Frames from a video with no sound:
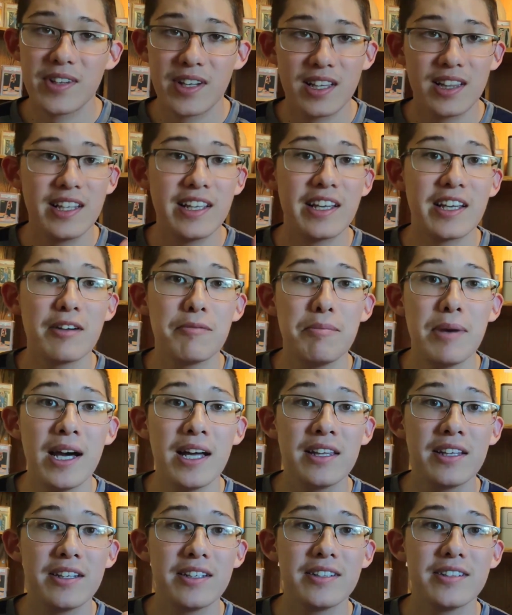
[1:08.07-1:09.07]
Clint
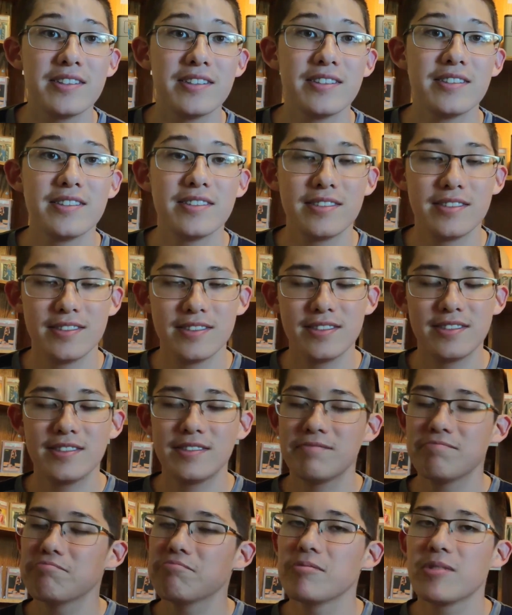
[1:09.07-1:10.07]
Capella.
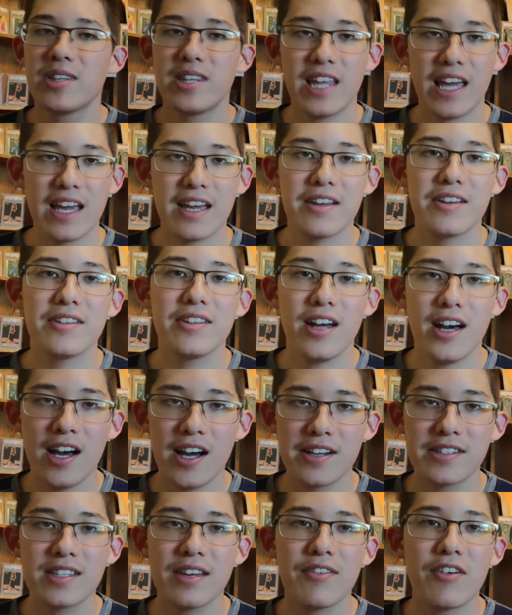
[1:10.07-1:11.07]
The
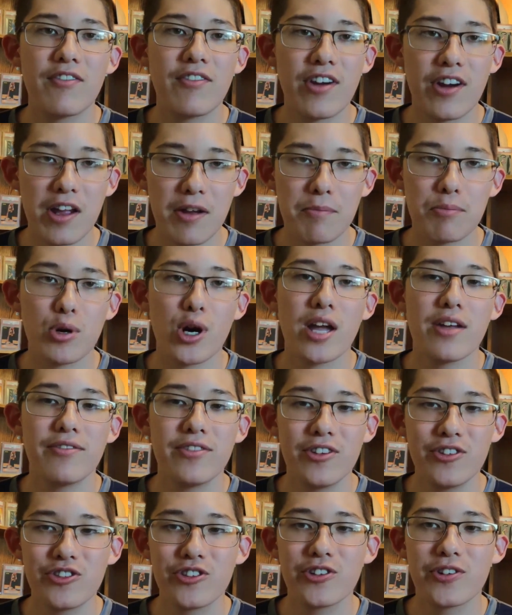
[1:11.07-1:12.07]
Hawks have a very bright
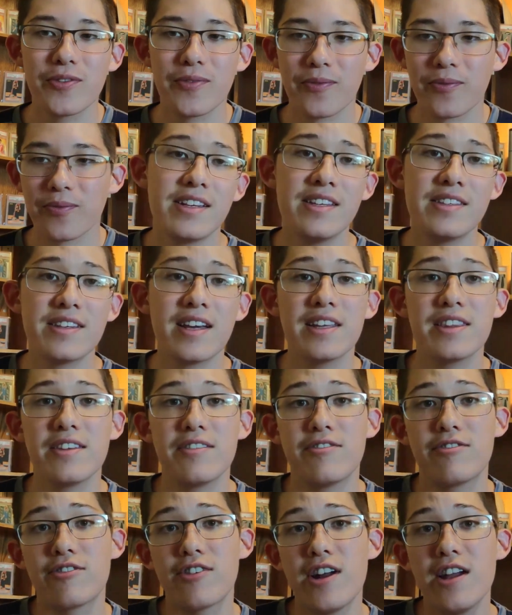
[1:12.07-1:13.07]
future. He's got the
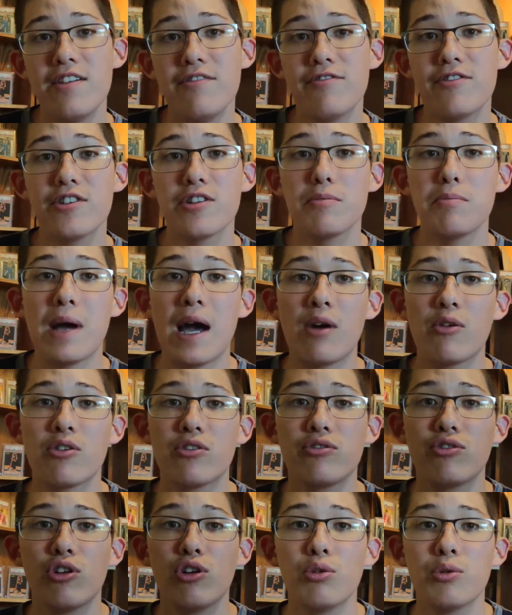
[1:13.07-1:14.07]
frame for the power
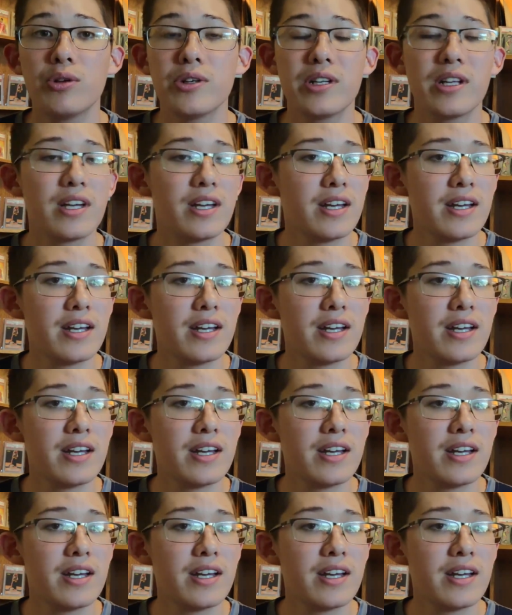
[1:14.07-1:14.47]
forward.